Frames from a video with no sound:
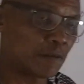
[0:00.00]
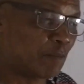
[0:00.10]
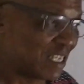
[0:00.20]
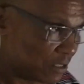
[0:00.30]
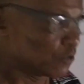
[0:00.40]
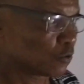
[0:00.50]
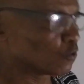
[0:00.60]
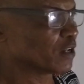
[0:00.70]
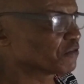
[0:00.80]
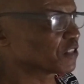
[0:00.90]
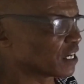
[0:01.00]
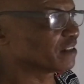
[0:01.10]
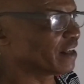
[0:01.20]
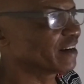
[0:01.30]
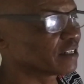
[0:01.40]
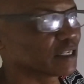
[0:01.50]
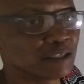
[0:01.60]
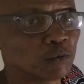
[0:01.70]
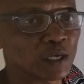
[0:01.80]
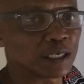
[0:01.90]
But you could have said that
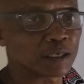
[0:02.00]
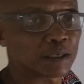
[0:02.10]
anyway.